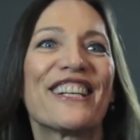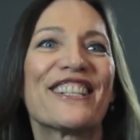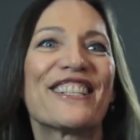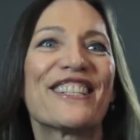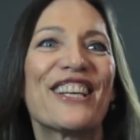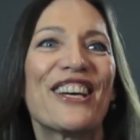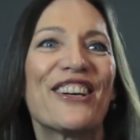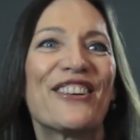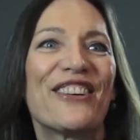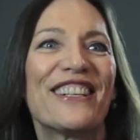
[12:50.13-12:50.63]

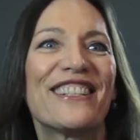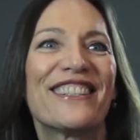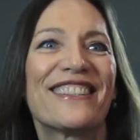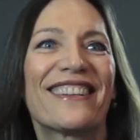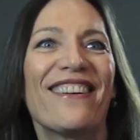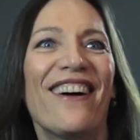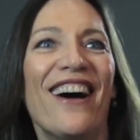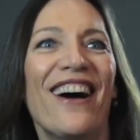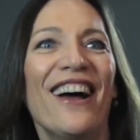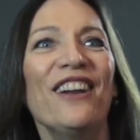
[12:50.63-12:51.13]
So it's
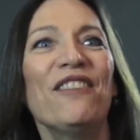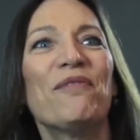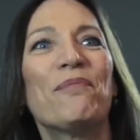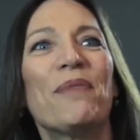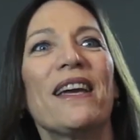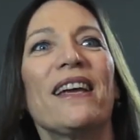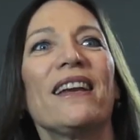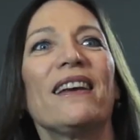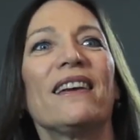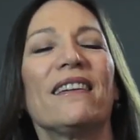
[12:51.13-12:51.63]
kind of
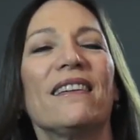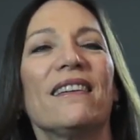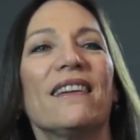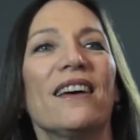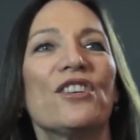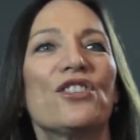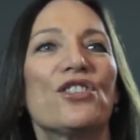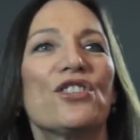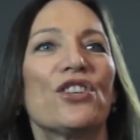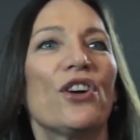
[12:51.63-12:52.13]
been
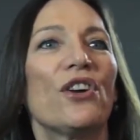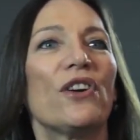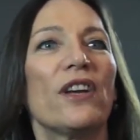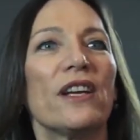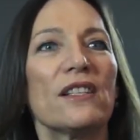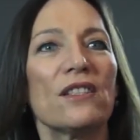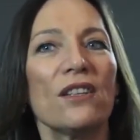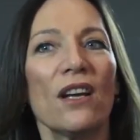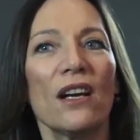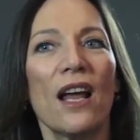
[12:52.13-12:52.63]
a journey.
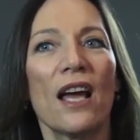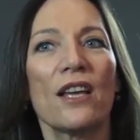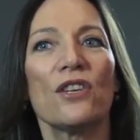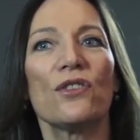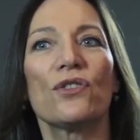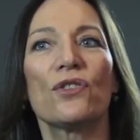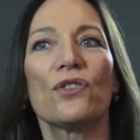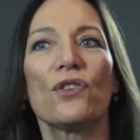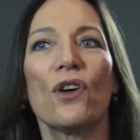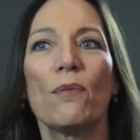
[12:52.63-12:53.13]
It's not like you
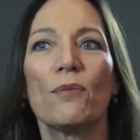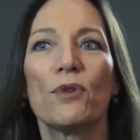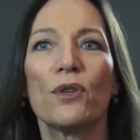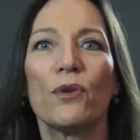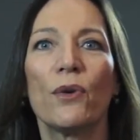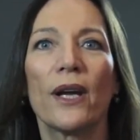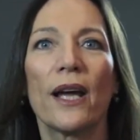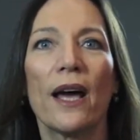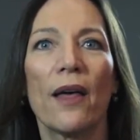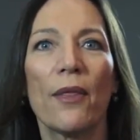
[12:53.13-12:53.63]
stop
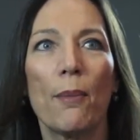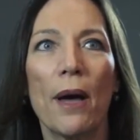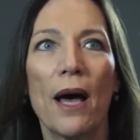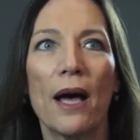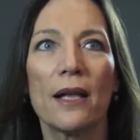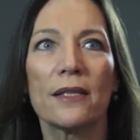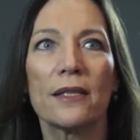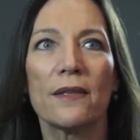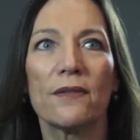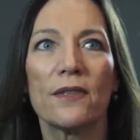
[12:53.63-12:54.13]
doing other
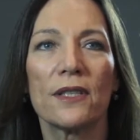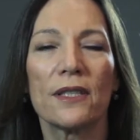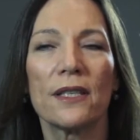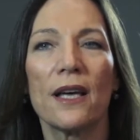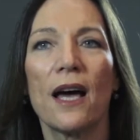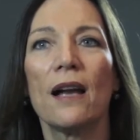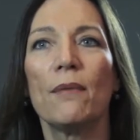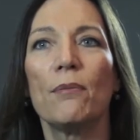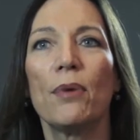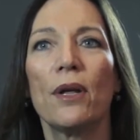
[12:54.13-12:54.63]
parts of
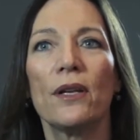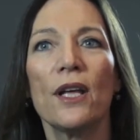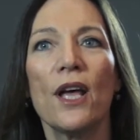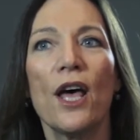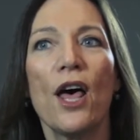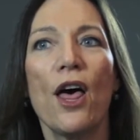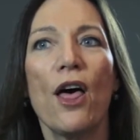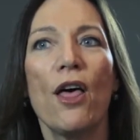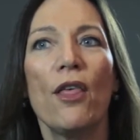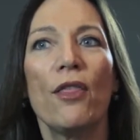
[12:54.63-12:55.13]
design, but
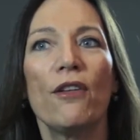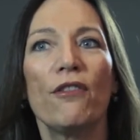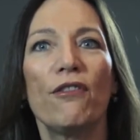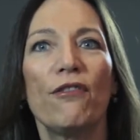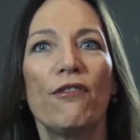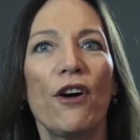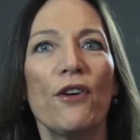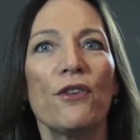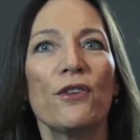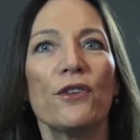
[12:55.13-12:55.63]
the
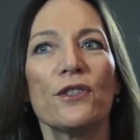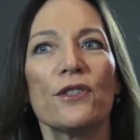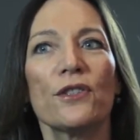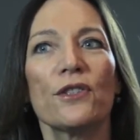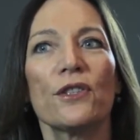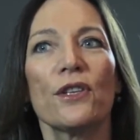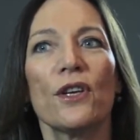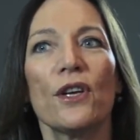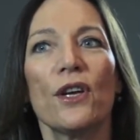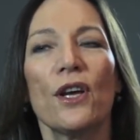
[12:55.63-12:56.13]
focus